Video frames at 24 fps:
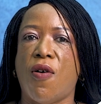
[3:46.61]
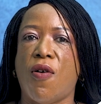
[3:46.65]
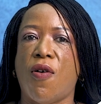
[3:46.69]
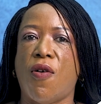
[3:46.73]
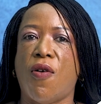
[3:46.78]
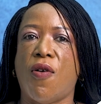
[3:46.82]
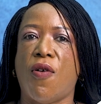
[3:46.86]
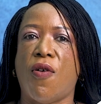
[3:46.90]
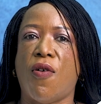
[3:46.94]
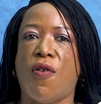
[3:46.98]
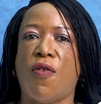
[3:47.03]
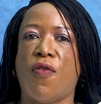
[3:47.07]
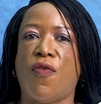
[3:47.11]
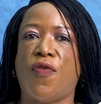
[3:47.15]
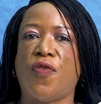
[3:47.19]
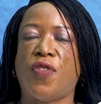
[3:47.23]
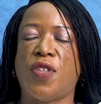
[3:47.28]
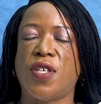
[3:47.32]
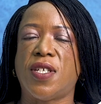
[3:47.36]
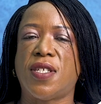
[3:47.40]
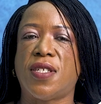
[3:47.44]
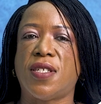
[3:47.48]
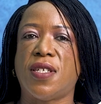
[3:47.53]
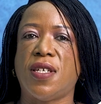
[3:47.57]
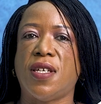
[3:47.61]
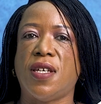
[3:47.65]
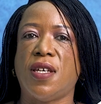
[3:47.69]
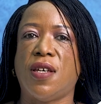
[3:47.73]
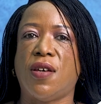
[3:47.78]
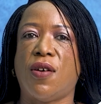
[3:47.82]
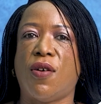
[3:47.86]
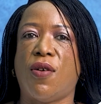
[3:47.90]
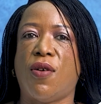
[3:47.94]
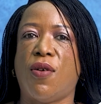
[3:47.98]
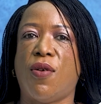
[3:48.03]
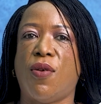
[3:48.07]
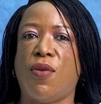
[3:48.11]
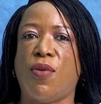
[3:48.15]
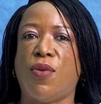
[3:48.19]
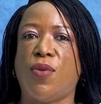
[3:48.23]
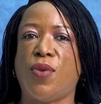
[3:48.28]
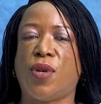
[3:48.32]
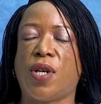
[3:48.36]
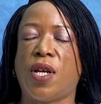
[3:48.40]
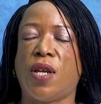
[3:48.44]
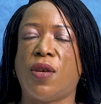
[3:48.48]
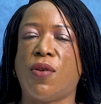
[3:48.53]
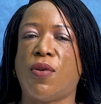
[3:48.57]
of the CEO,
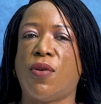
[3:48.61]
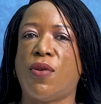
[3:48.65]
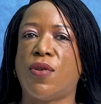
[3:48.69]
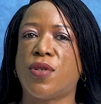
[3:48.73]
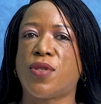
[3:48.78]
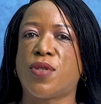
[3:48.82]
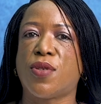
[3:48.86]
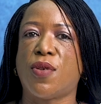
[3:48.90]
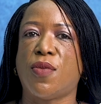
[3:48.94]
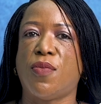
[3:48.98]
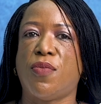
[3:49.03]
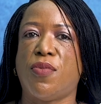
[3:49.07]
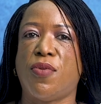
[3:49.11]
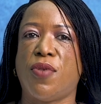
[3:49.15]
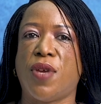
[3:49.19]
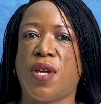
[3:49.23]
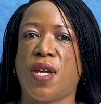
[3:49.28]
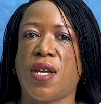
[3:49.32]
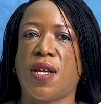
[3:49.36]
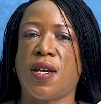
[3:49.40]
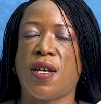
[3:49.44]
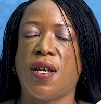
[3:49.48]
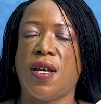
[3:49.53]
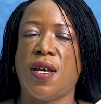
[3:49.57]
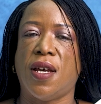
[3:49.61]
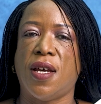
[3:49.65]
who can also bring